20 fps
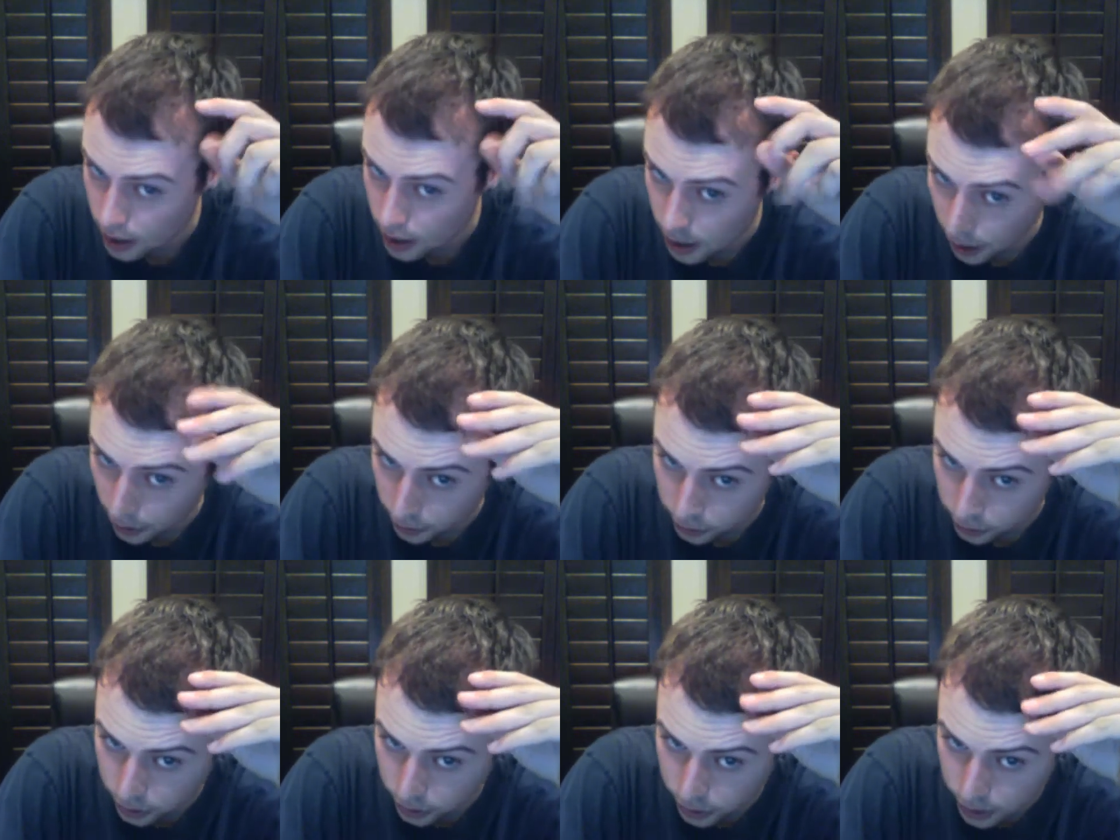I
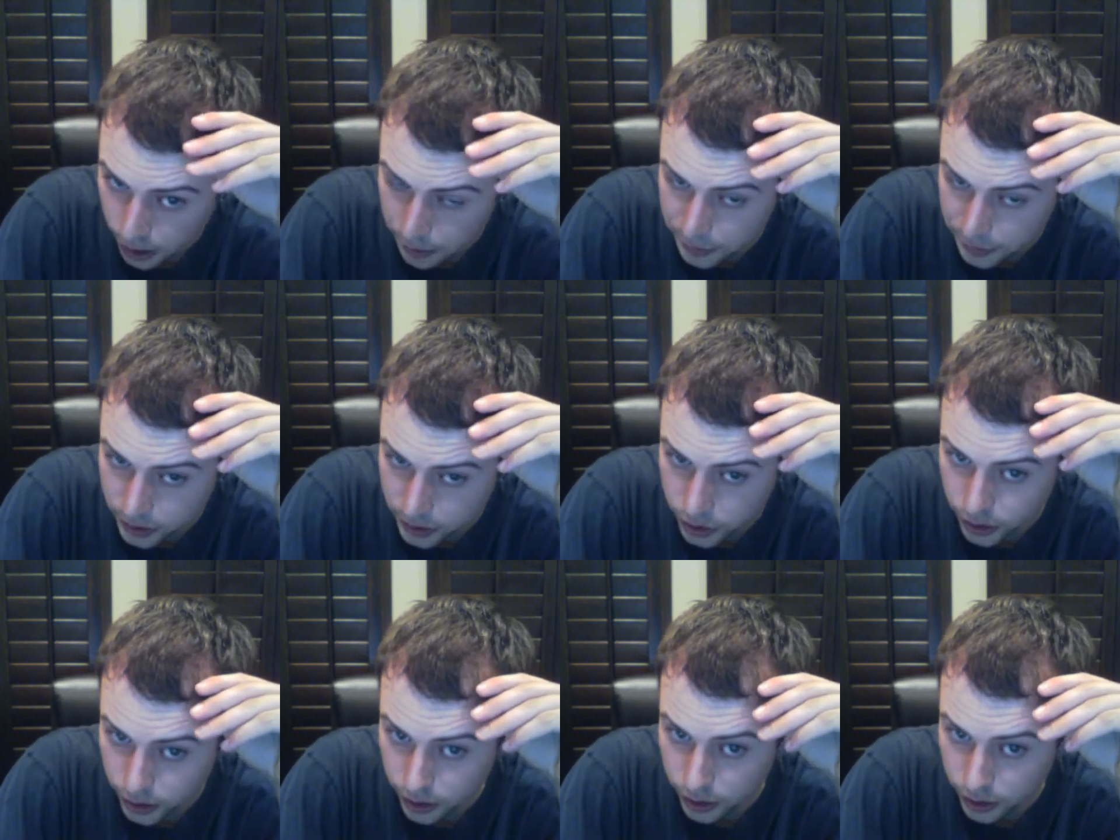don't know how
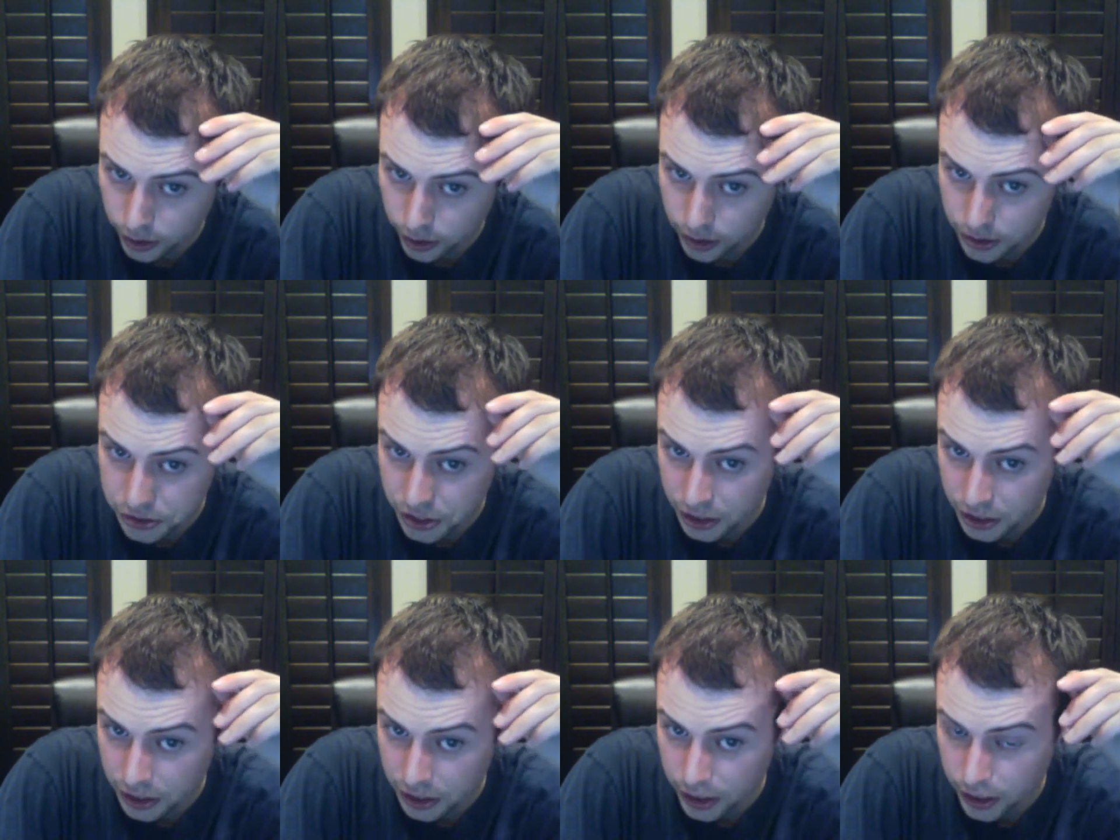much thicker it is
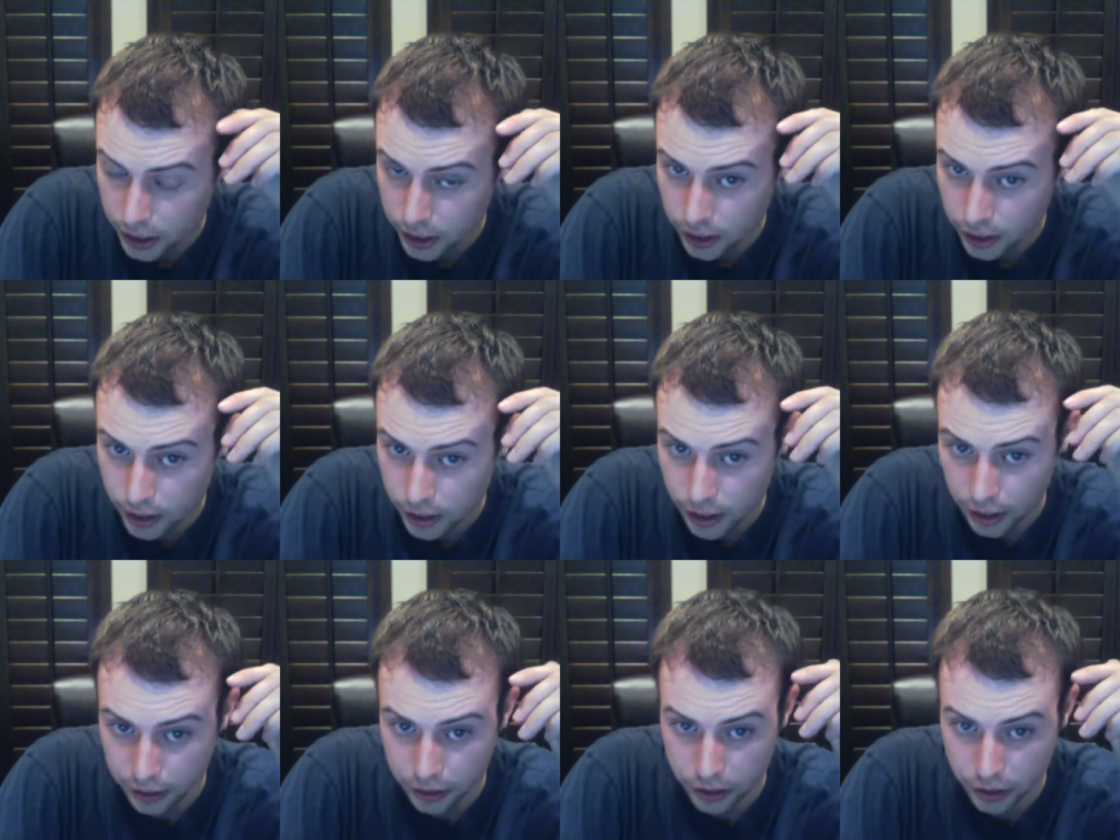going to get.
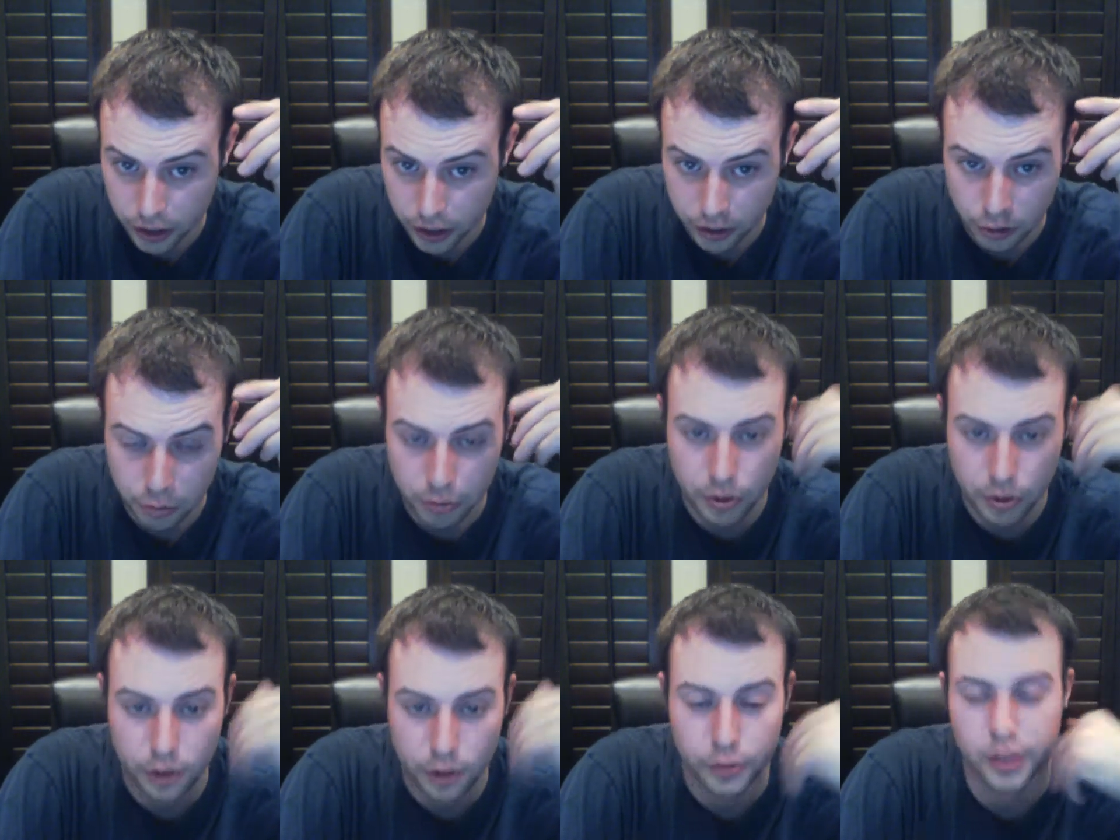I don't know
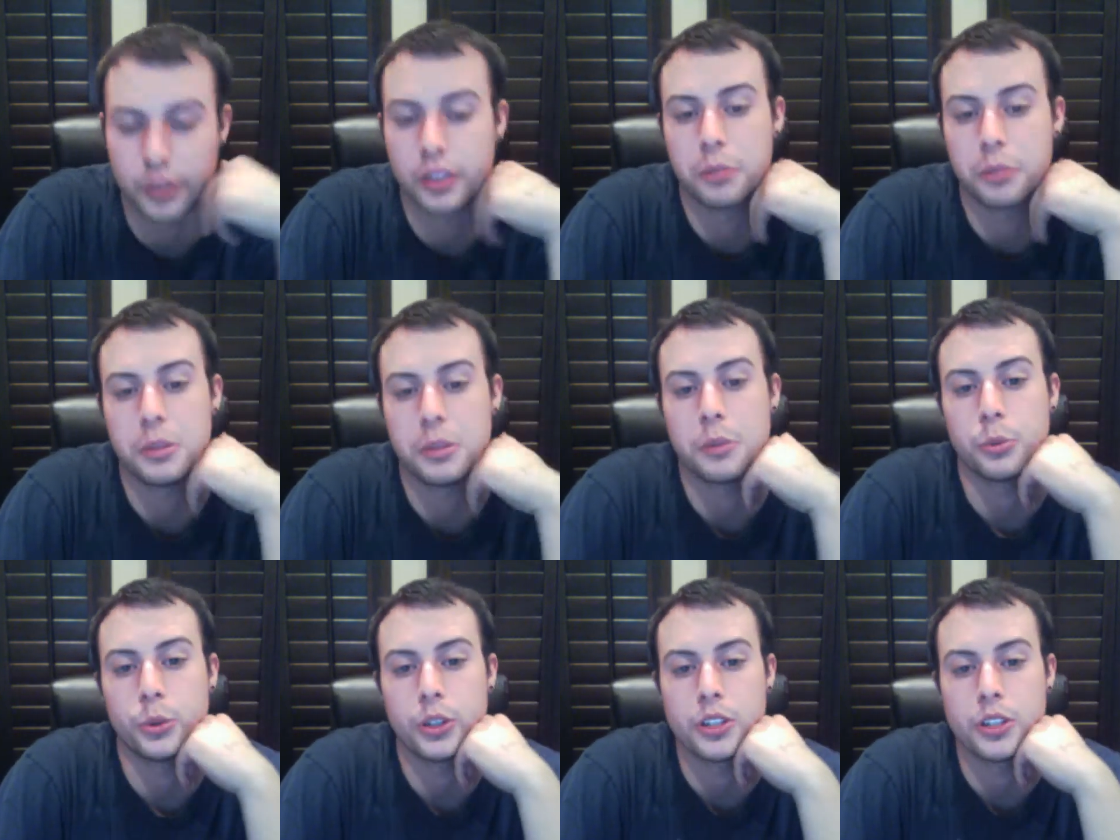if I'm going to be
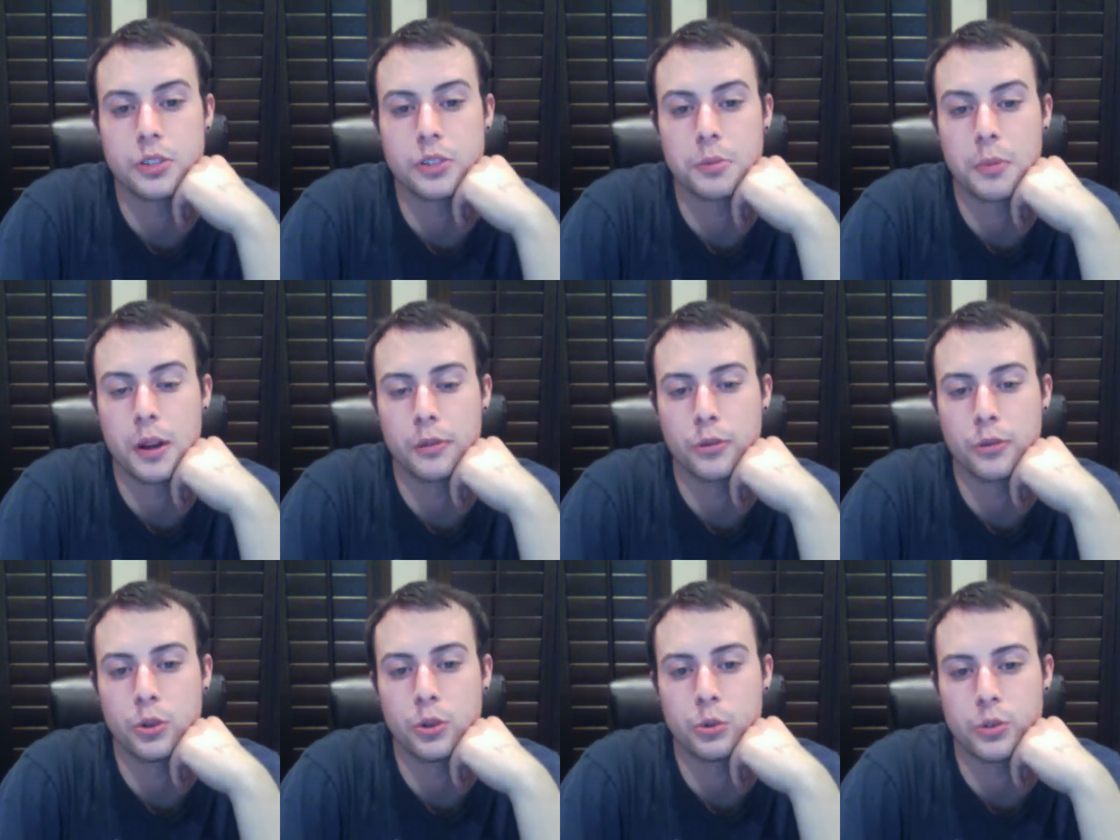pleased with my
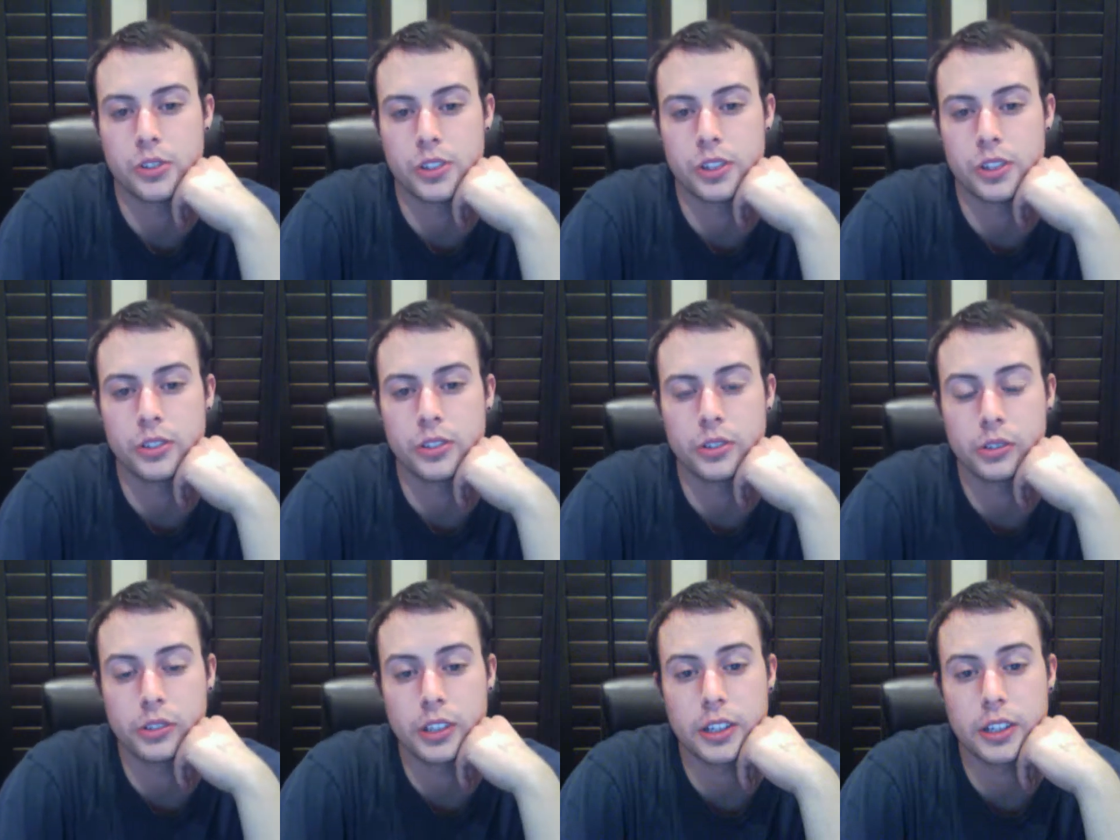full
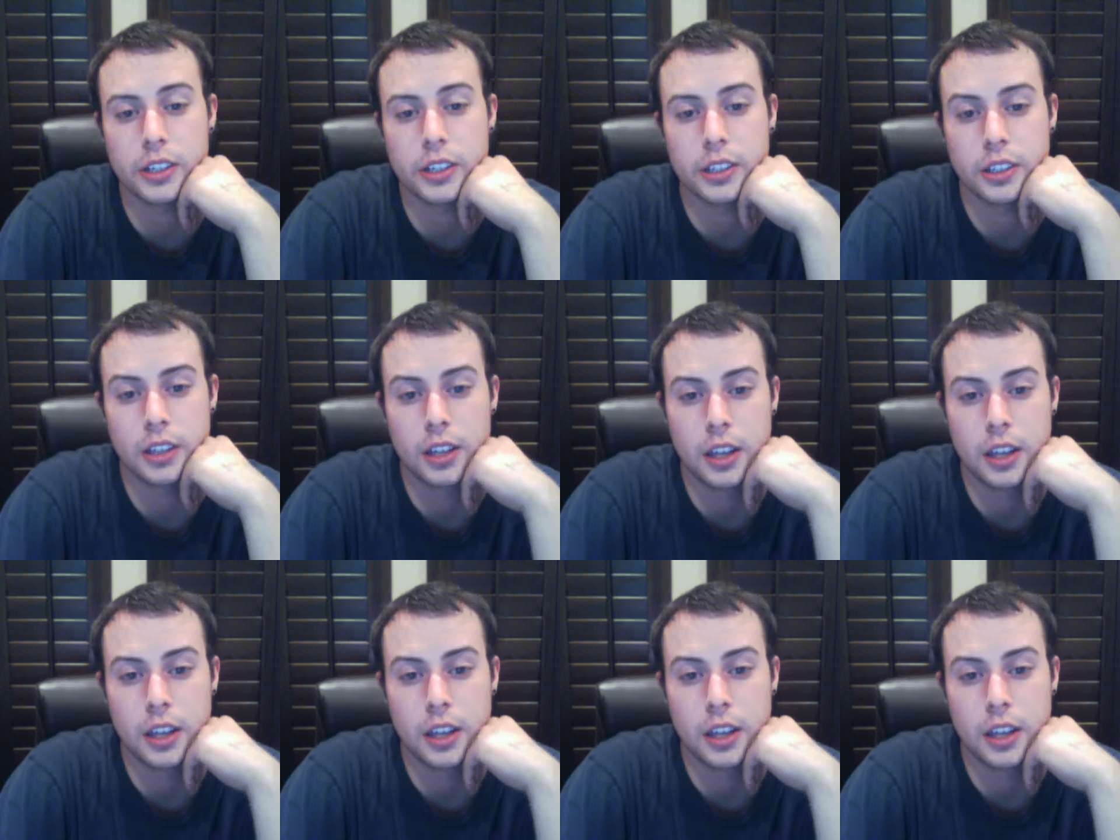result or not.